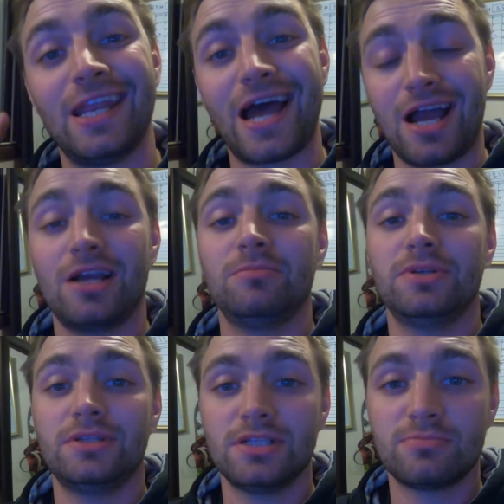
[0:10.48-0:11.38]
did not
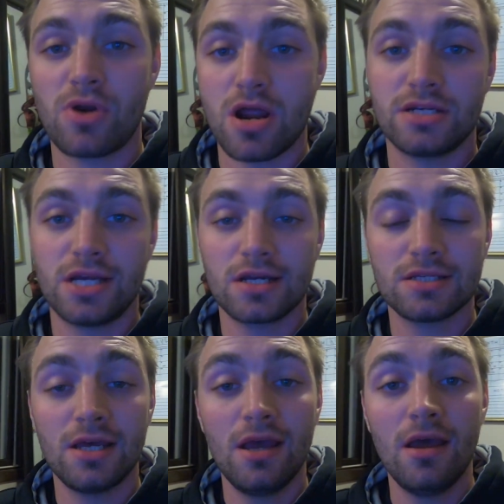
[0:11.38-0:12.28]
complete this
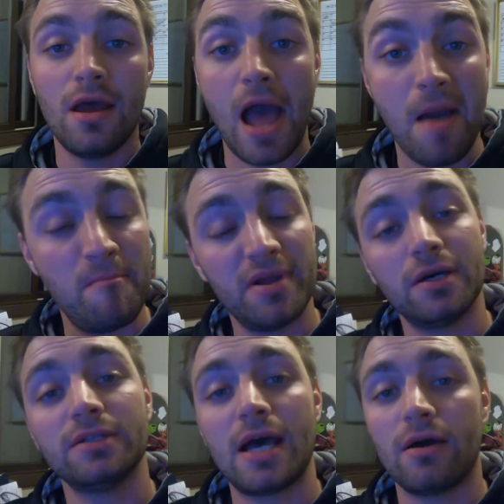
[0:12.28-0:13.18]
project. I
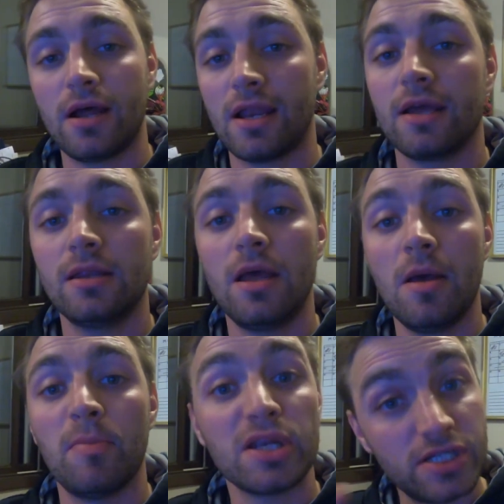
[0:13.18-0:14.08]
bailed out on it,
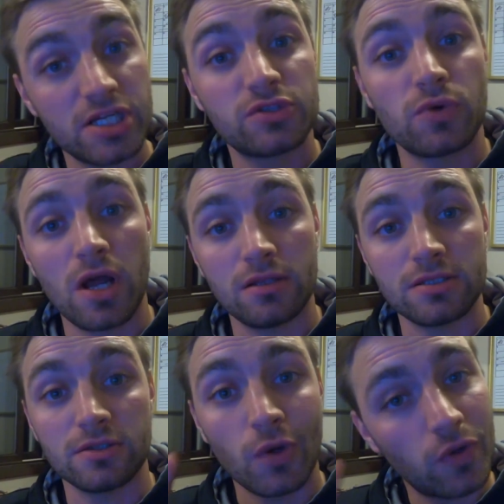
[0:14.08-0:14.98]
but it does
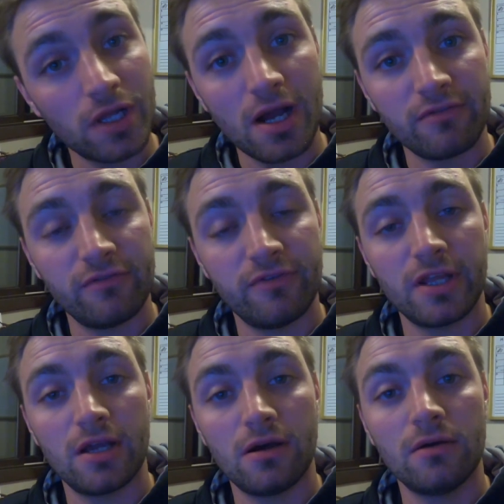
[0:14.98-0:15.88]
run, so don't click off the
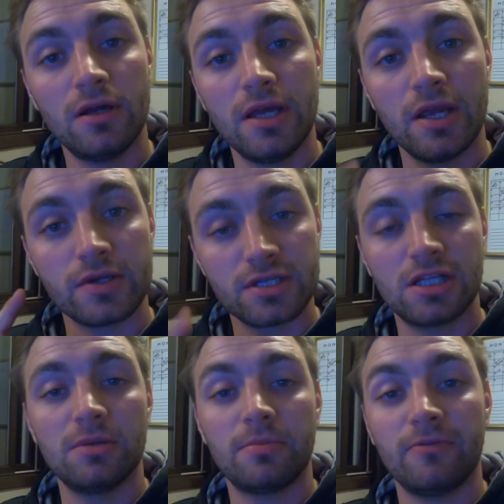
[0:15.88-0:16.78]
video. Here's
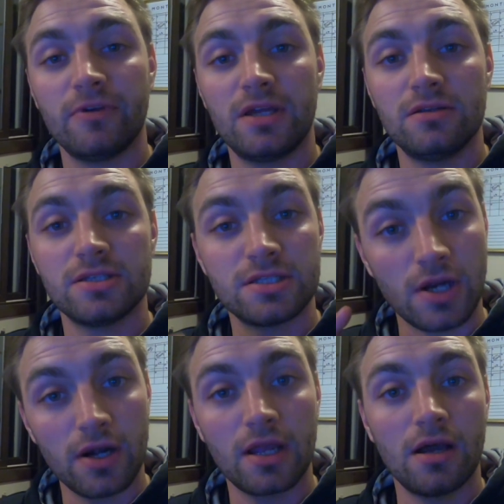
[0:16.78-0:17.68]
a clip of it
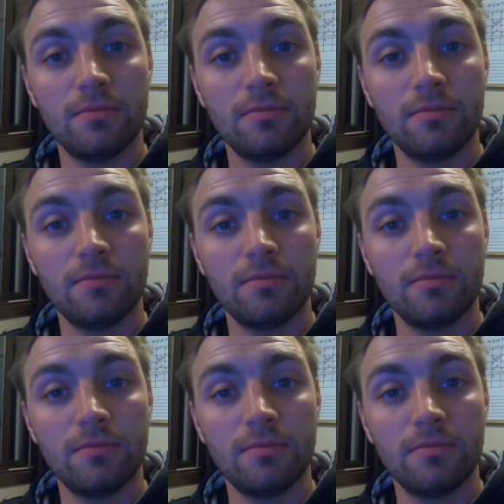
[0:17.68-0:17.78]
starting